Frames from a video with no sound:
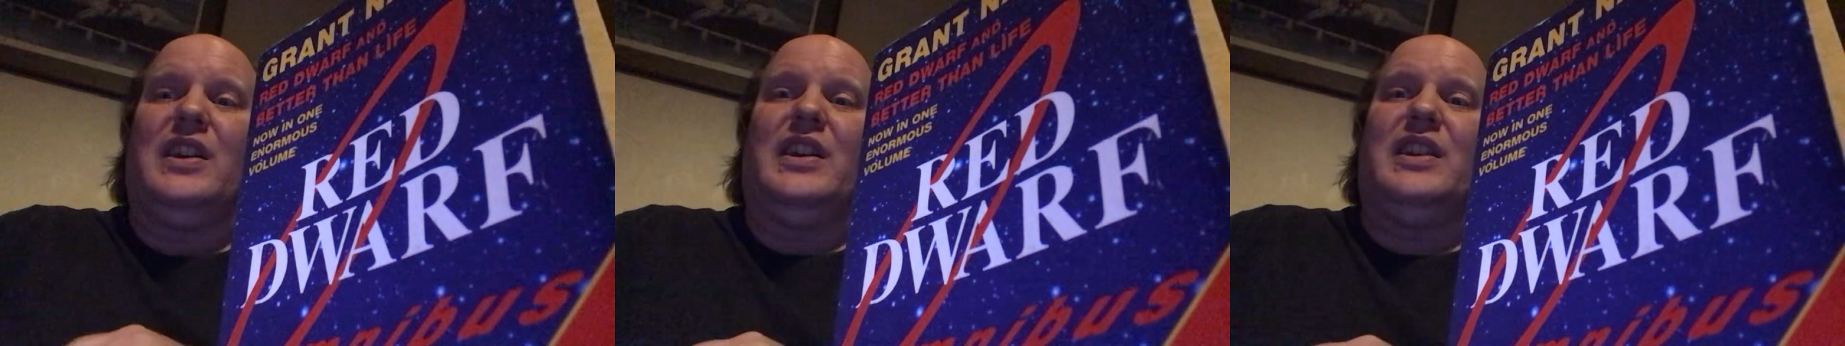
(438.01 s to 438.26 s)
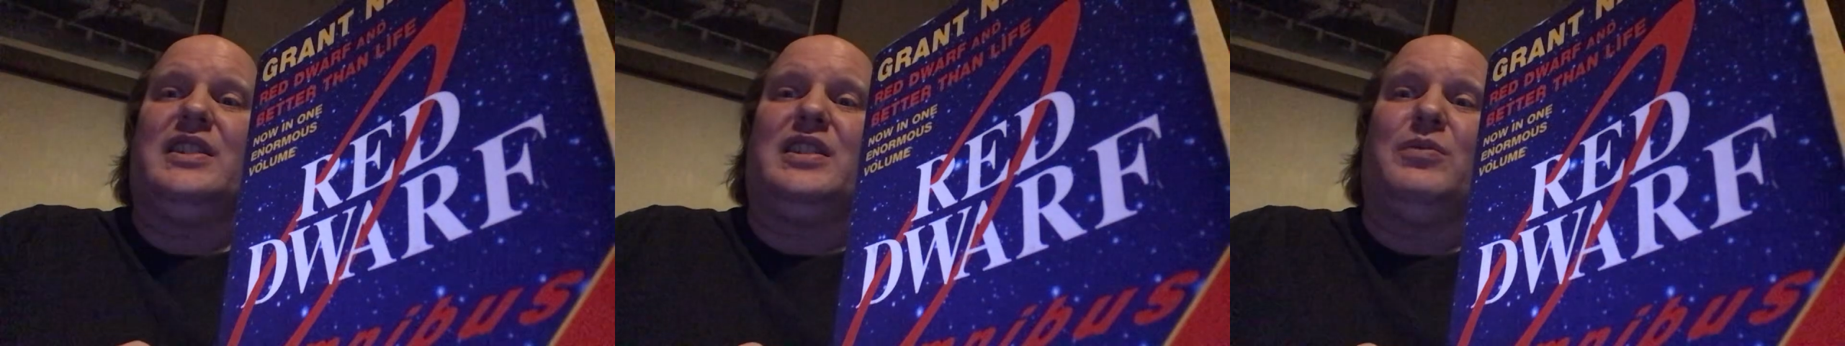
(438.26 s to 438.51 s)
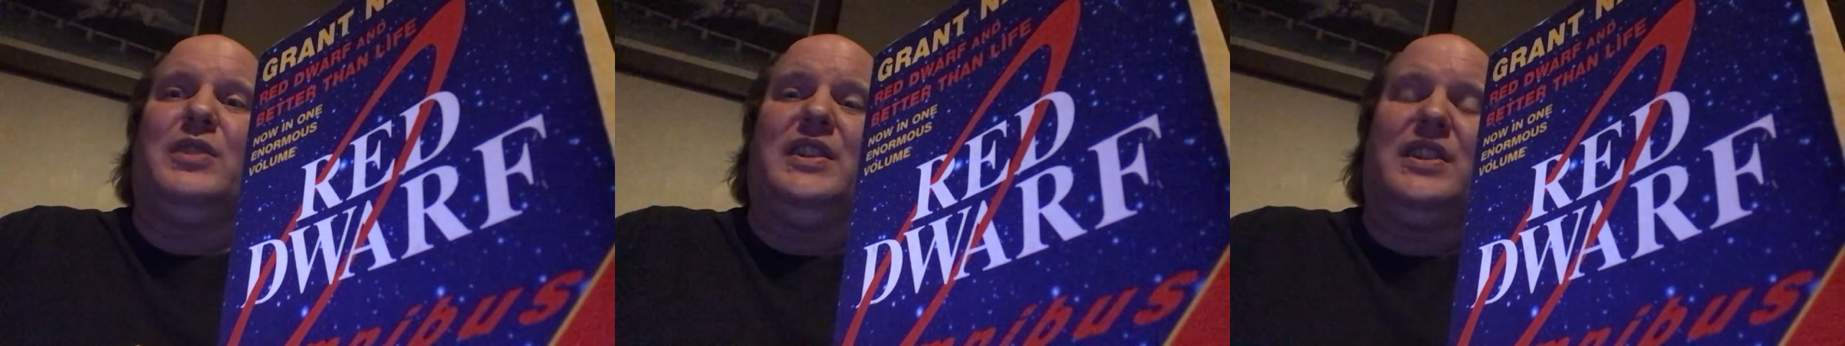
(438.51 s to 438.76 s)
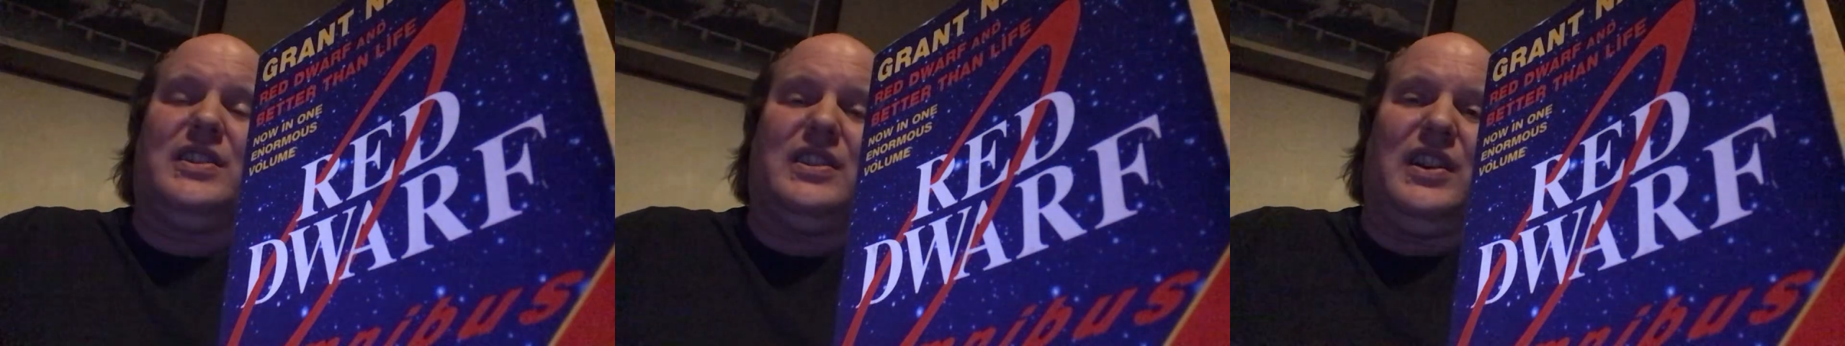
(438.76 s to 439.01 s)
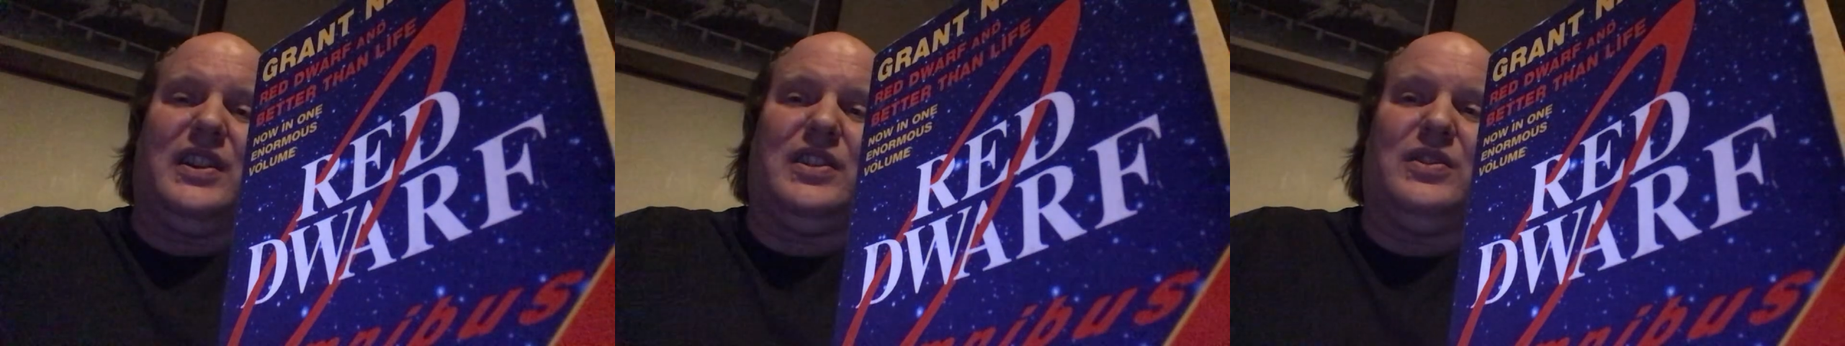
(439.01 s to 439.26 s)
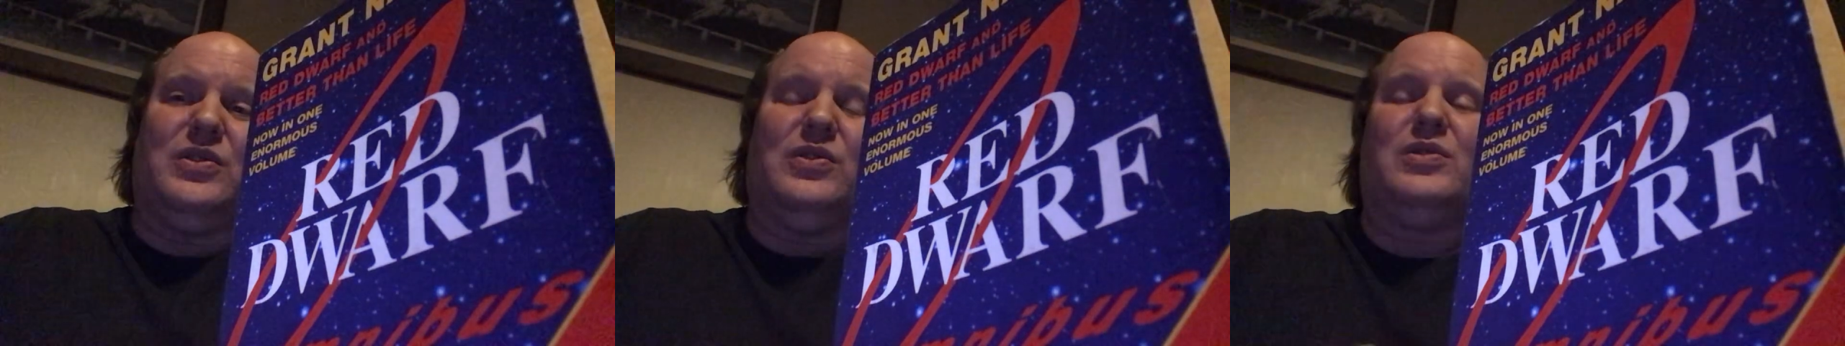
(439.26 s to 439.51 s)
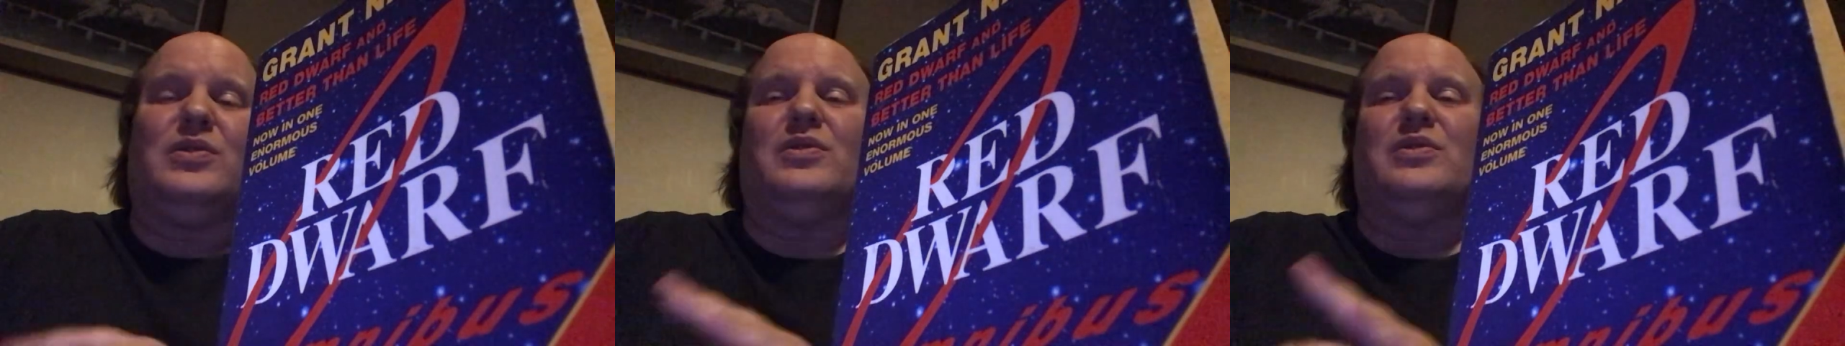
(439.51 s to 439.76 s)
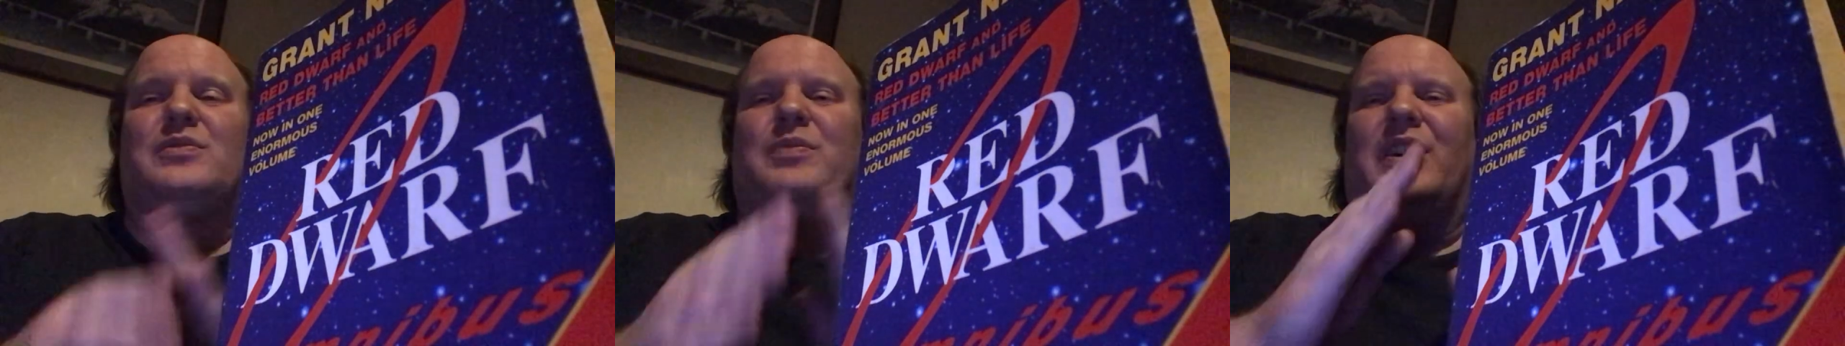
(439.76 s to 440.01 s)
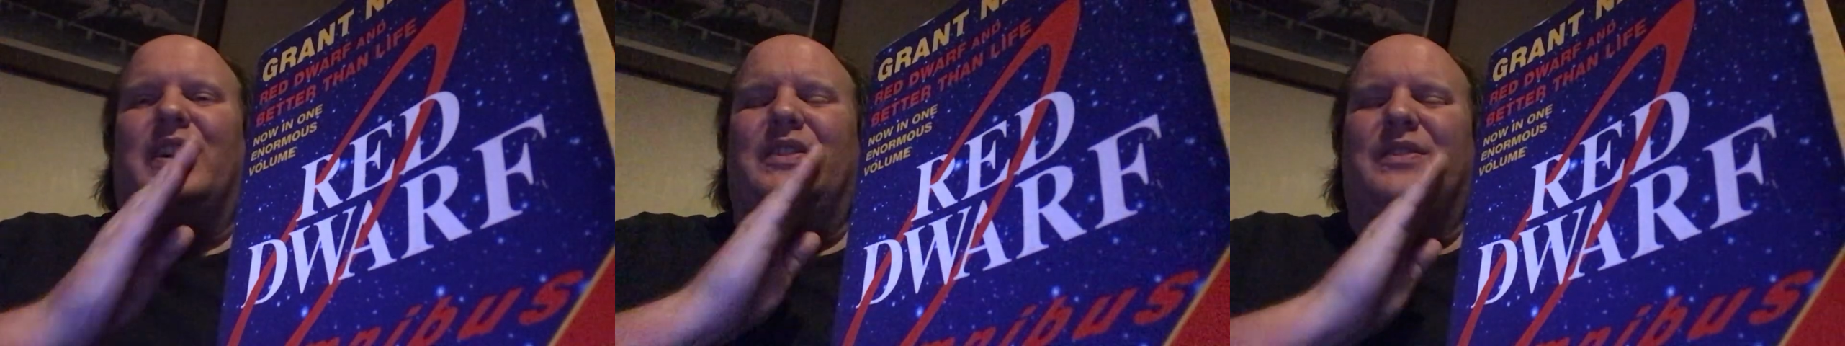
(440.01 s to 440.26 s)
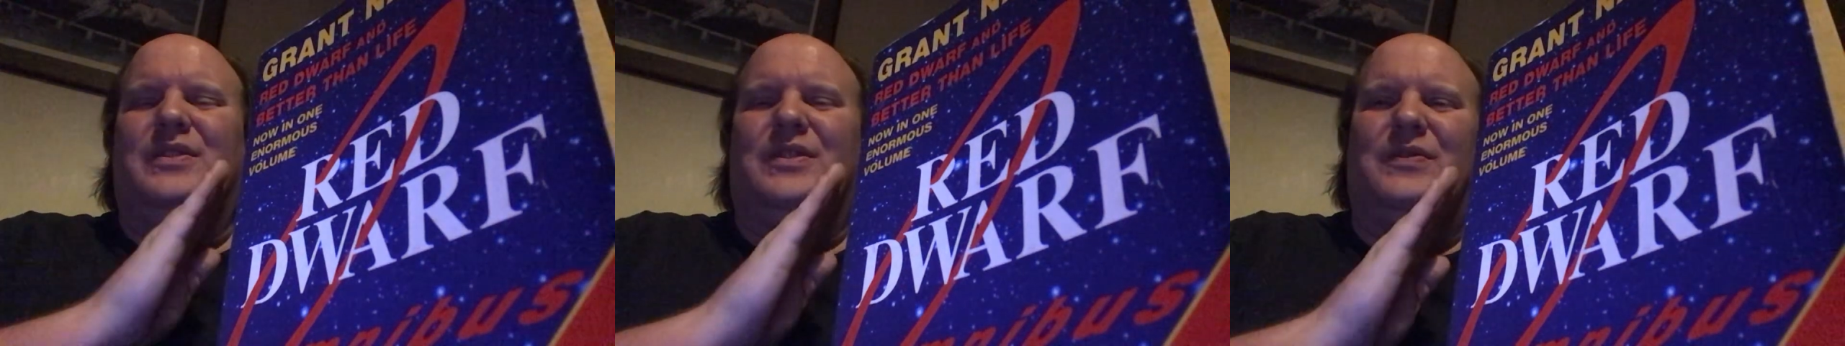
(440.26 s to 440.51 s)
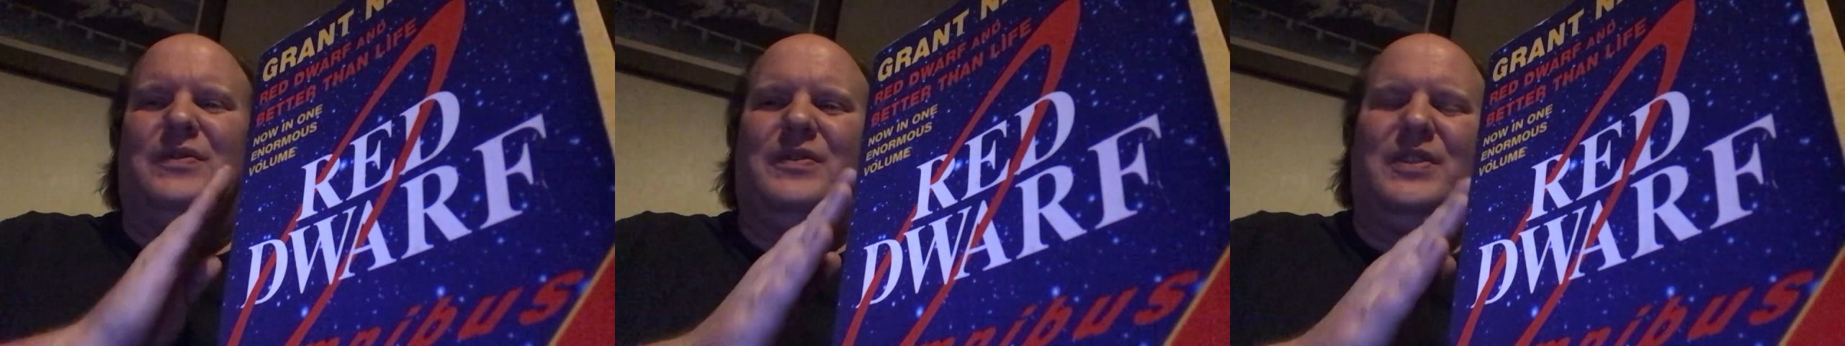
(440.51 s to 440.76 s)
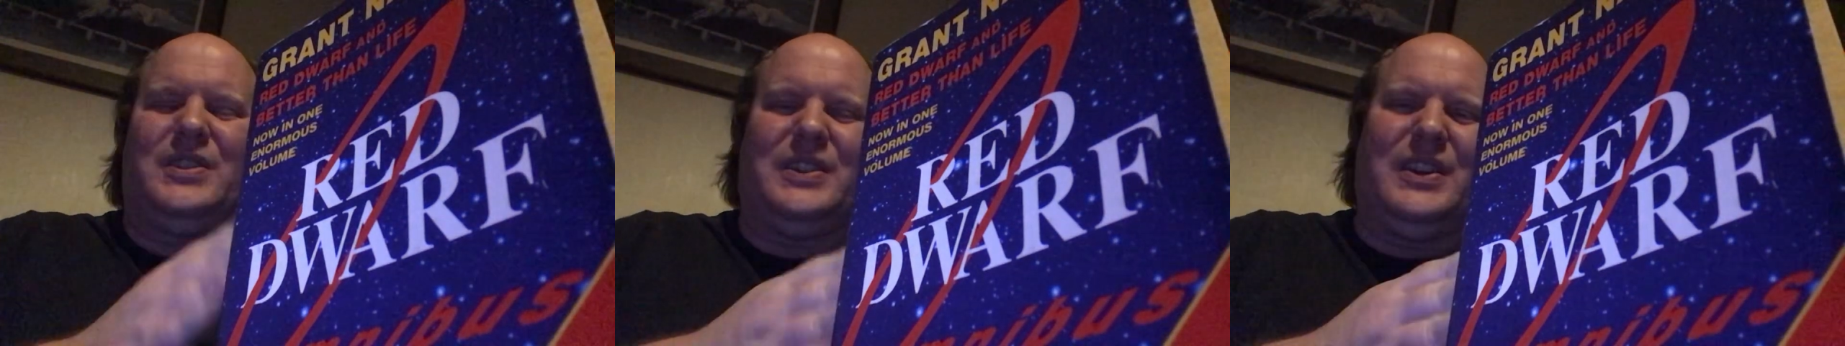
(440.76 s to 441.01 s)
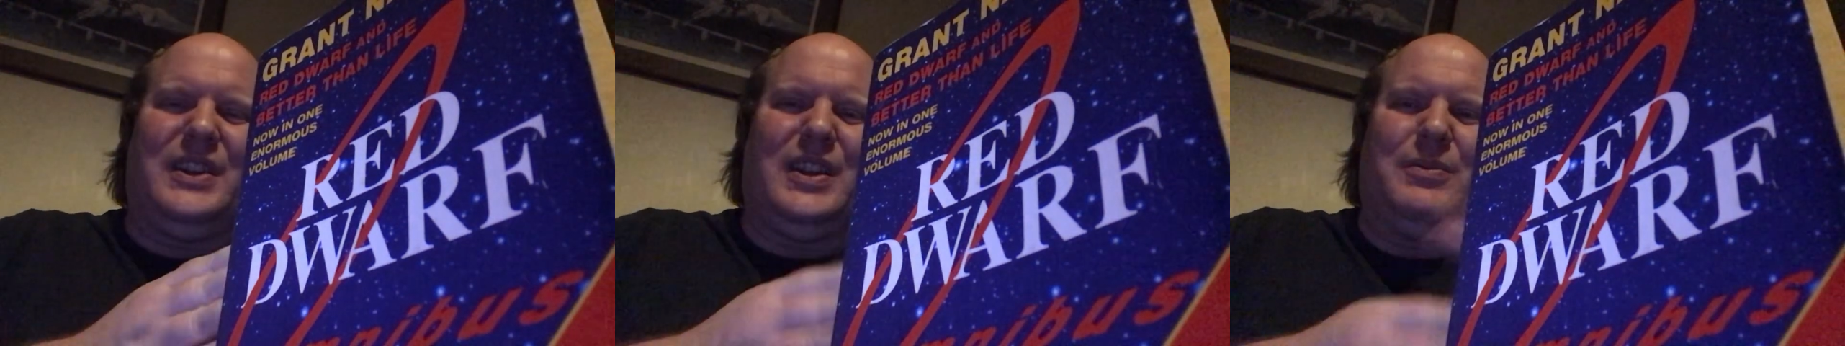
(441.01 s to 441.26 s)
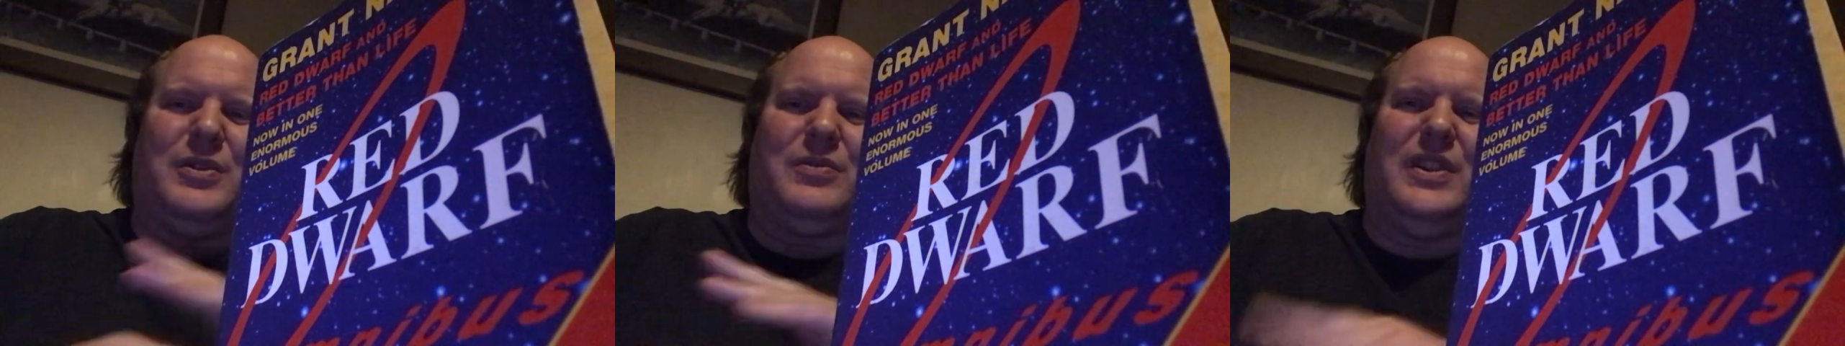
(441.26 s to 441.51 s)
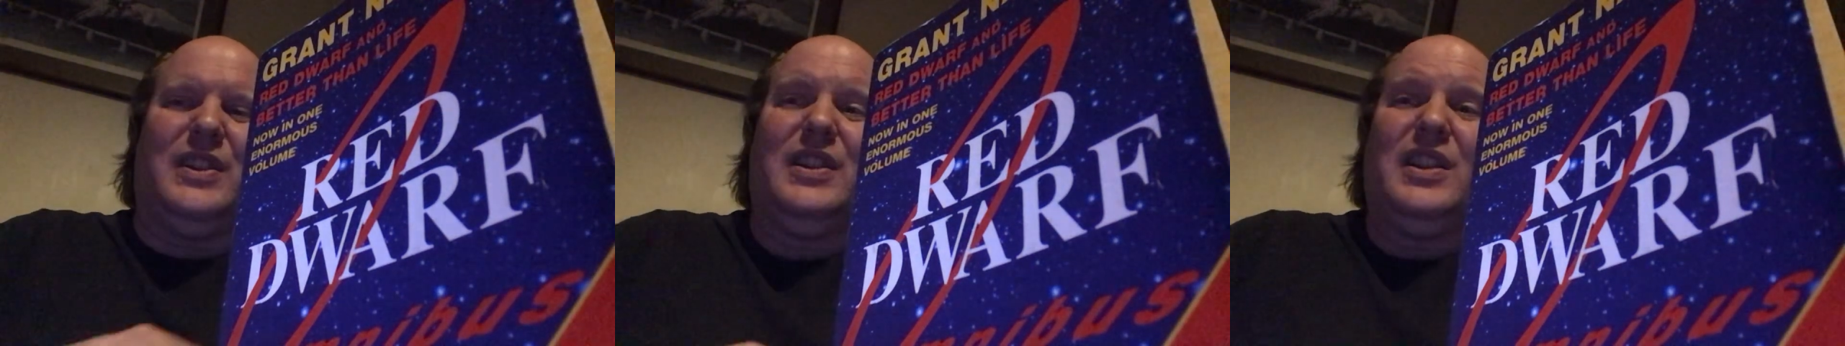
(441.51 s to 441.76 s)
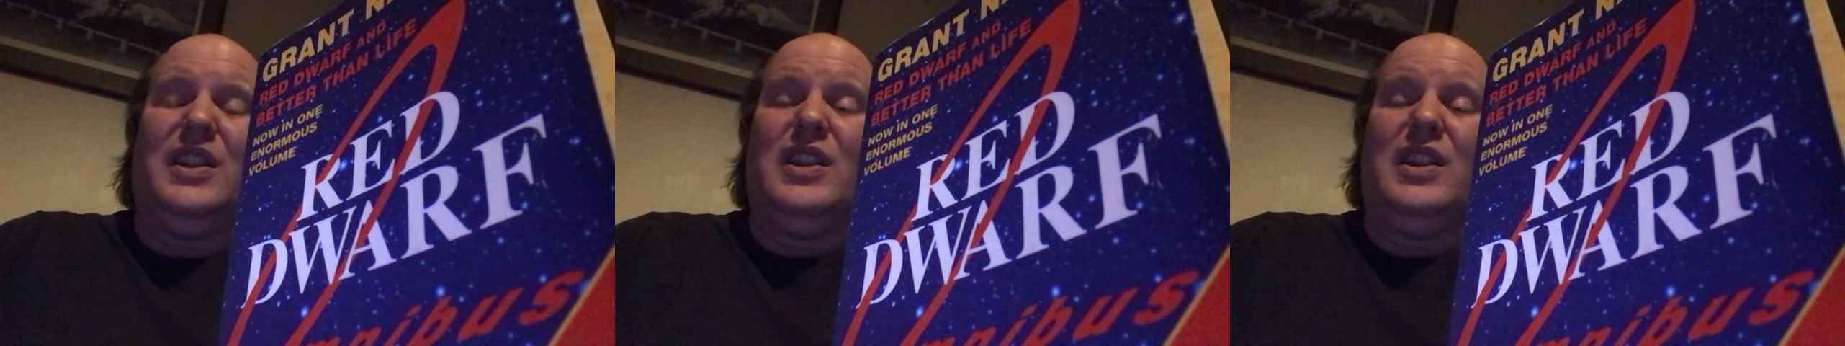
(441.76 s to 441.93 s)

and someone he doesn't like at all calls by the surname as well.